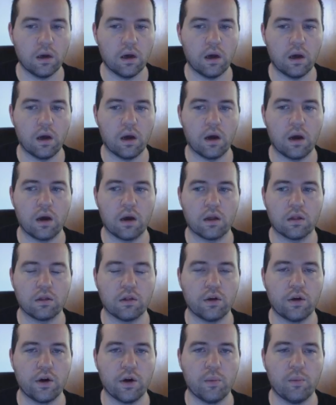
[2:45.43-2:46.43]
uh,
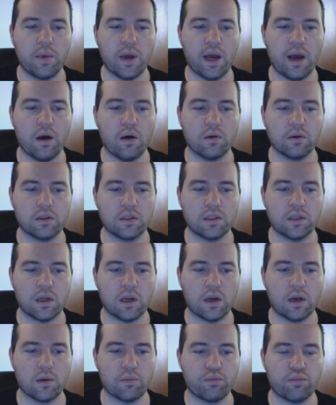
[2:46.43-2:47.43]
learn about
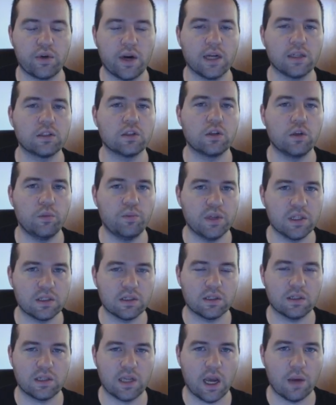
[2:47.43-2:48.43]
uh, practical
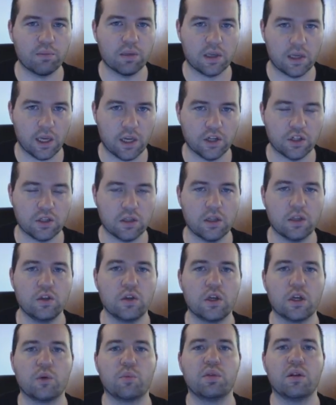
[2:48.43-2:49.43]
business application that you
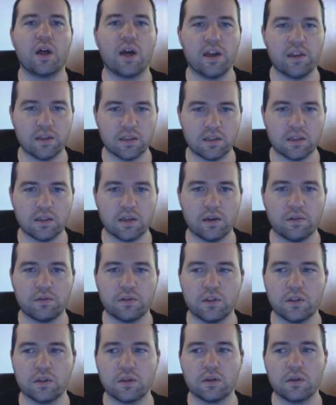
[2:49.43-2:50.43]
can apply this stuff
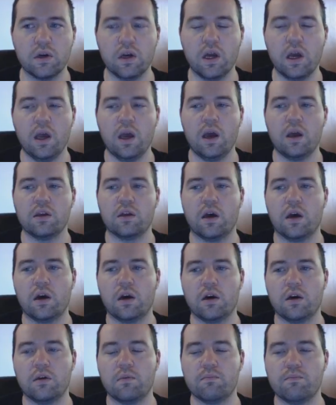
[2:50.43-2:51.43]
to.
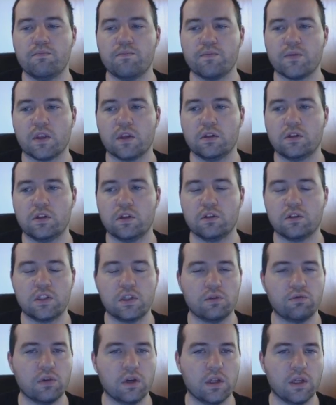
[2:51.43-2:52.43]
Um, To,
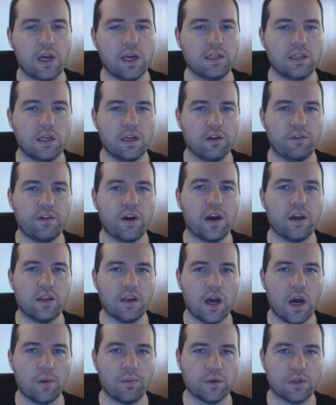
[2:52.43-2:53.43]
to really identify the
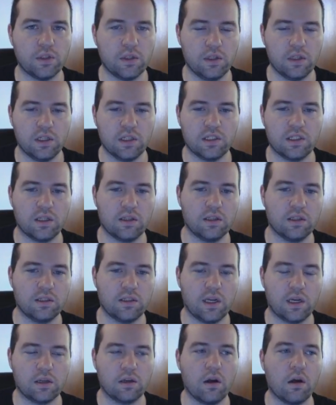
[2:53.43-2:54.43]
opportunities that this
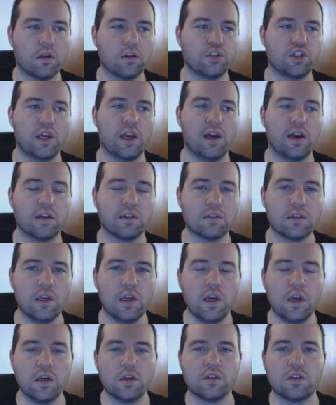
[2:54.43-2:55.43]
technology has.
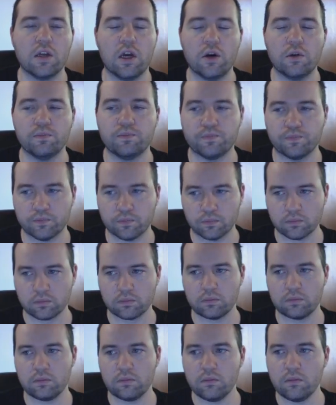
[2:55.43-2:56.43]
So
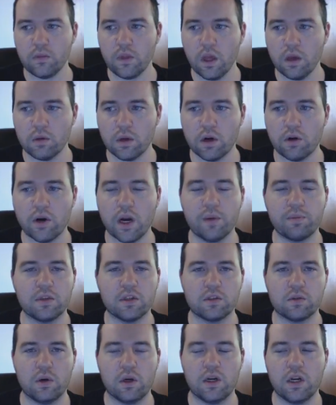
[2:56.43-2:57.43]
I'm going to wrap
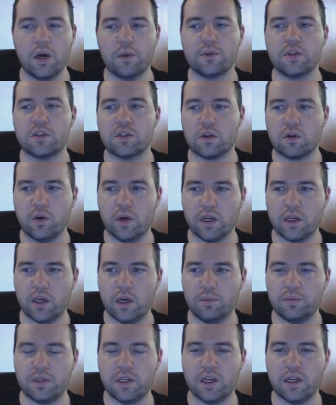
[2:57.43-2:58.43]
this one up. Just a quick
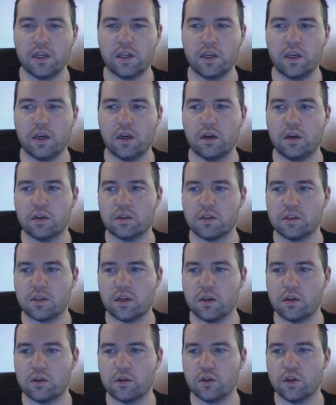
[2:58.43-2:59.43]
update again on
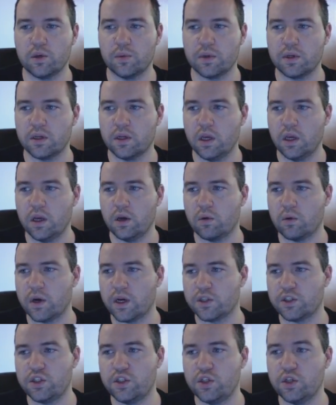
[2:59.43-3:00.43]
Stellar Lumen. We're
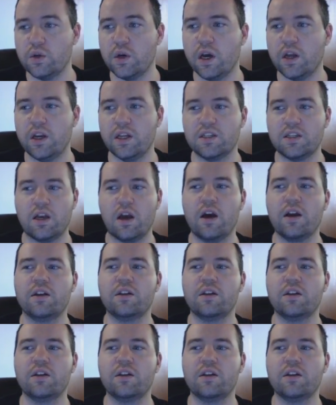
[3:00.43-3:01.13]
at two hundred. It's gone